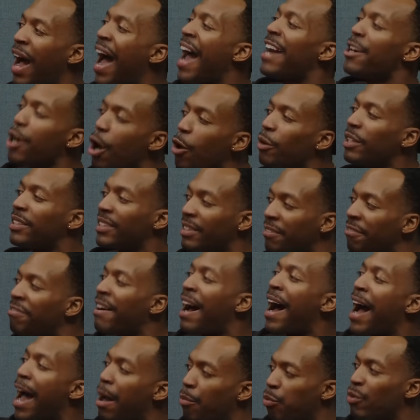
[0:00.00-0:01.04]
I noticed the
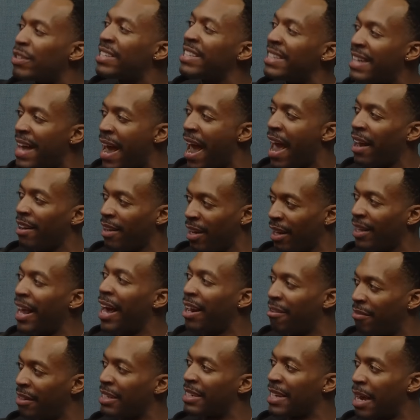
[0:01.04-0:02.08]
vibe was that a
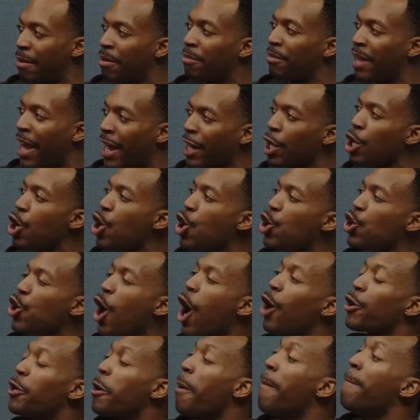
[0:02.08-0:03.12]
lot of the time. I'm like,
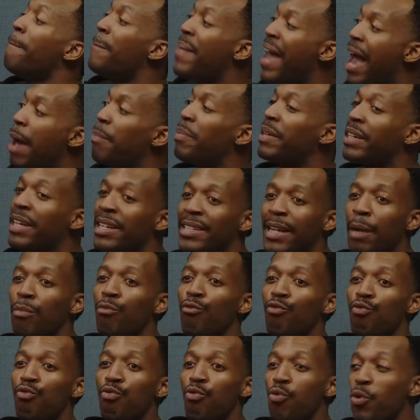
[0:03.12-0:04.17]
oh, you're mad because
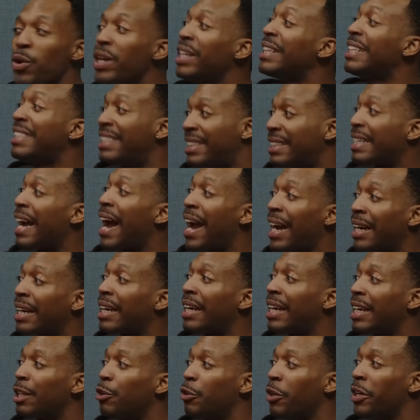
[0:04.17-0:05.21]
I'm really
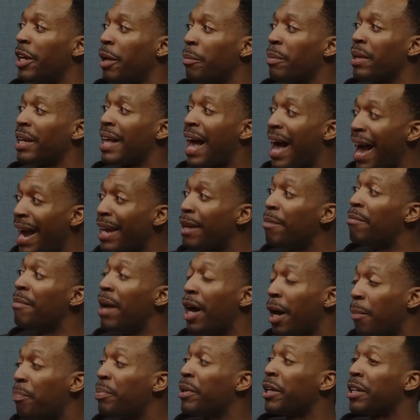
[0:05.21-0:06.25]
shining. You know what I mean? I am
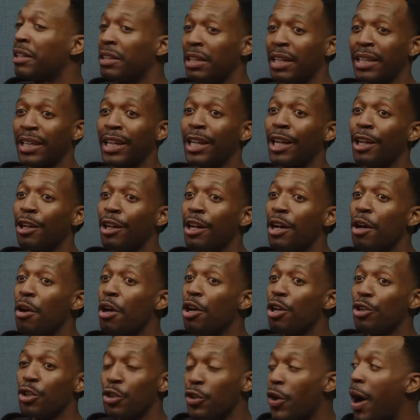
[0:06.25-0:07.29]
up here looking.
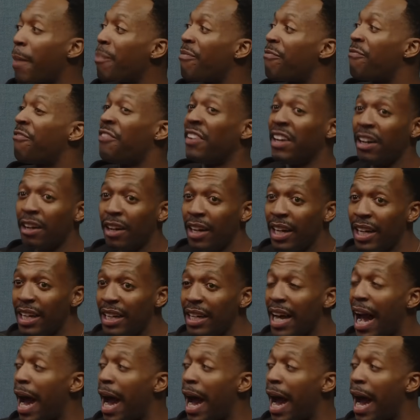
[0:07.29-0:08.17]
I'm fun.